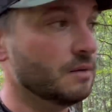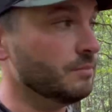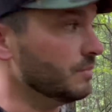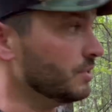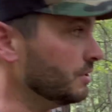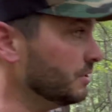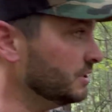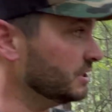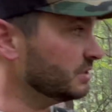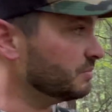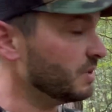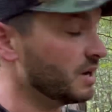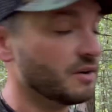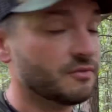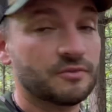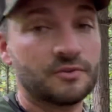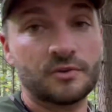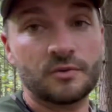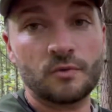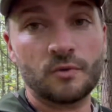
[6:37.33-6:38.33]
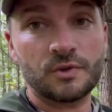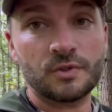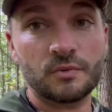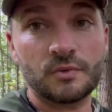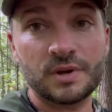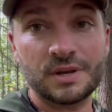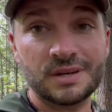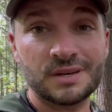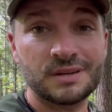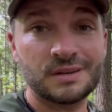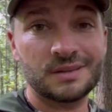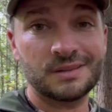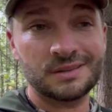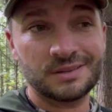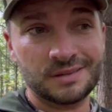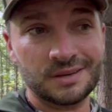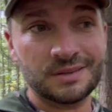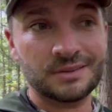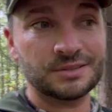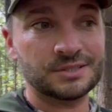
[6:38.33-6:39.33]
Good spot for north wind.
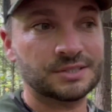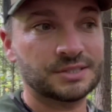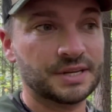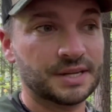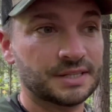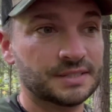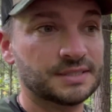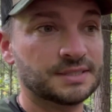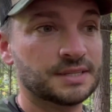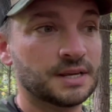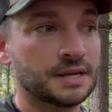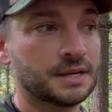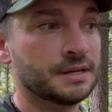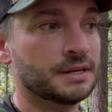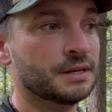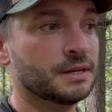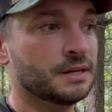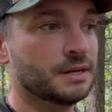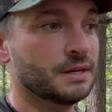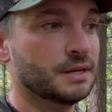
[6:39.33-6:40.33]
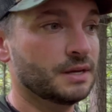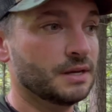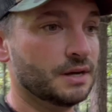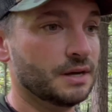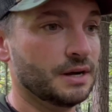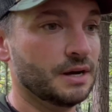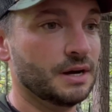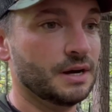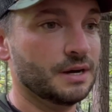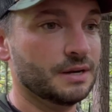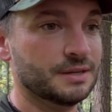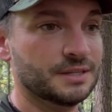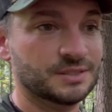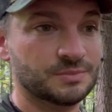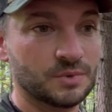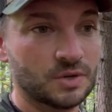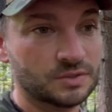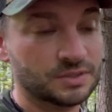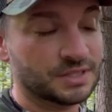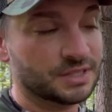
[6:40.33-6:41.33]
The other stand site is
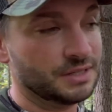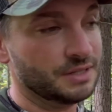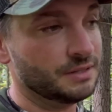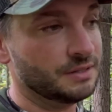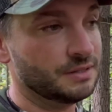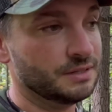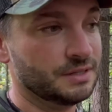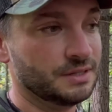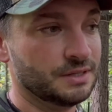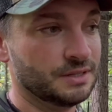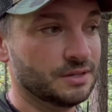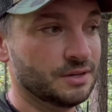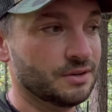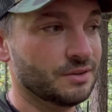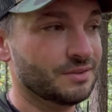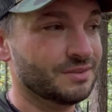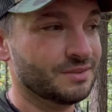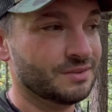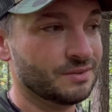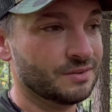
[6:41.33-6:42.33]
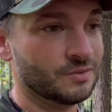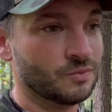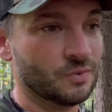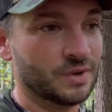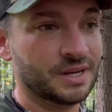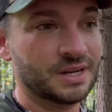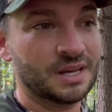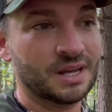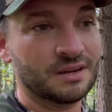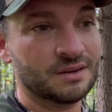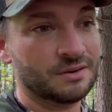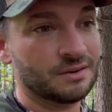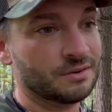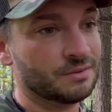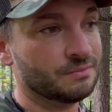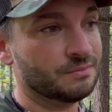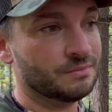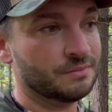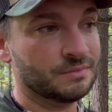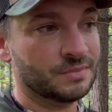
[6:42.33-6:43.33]
mostly, you know, the wind out of your
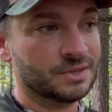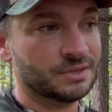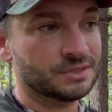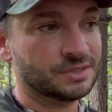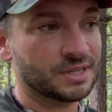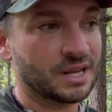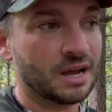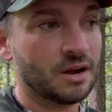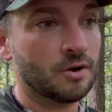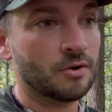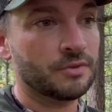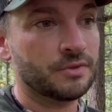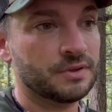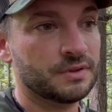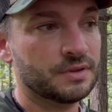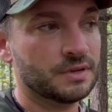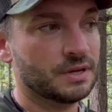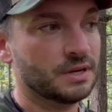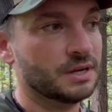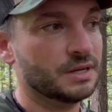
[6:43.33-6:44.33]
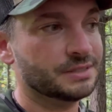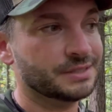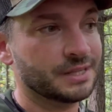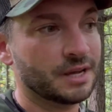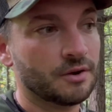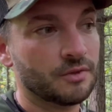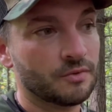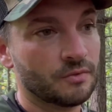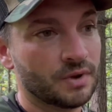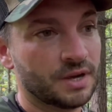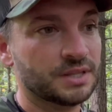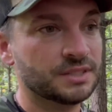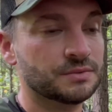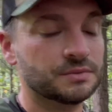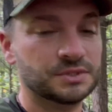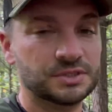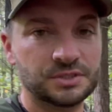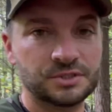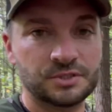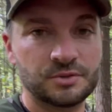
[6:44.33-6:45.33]
southwest,
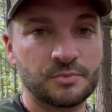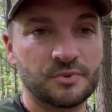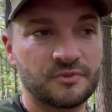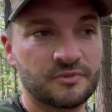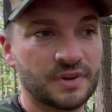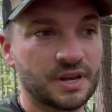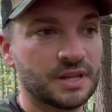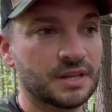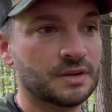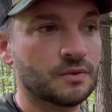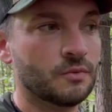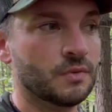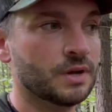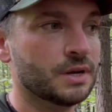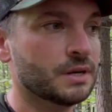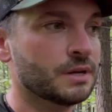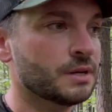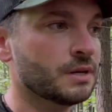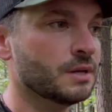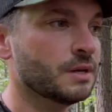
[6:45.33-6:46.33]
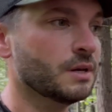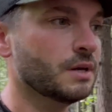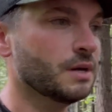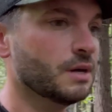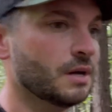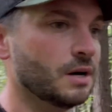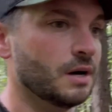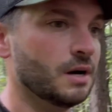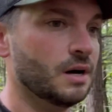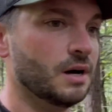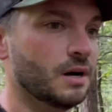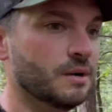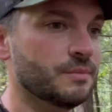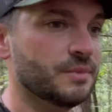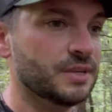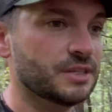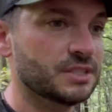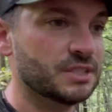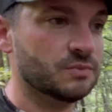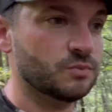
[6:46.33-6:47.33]
which is your prevailing wind.
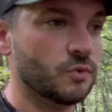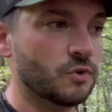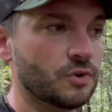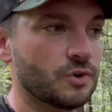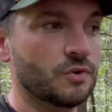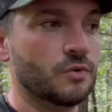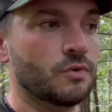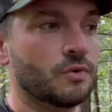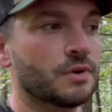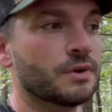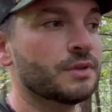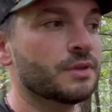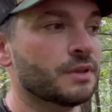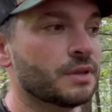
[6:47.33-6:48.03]
This is more north.